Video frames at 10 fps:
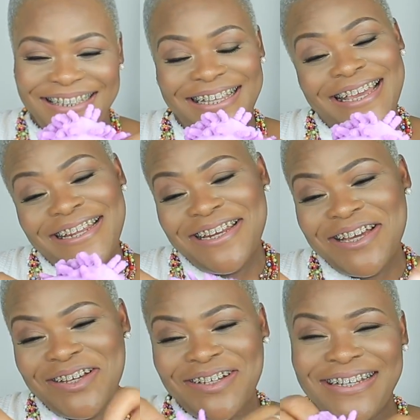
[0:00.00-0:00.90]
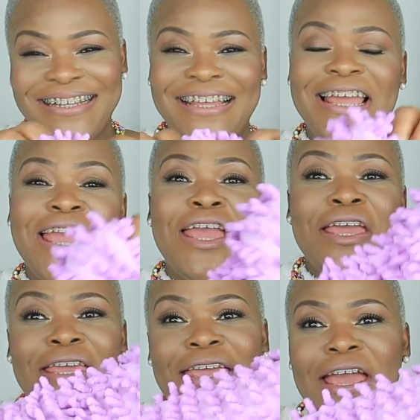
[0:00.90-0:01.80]
I know.
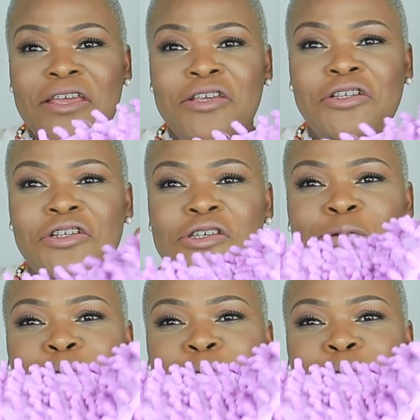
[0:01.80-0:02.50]
Yeah, you just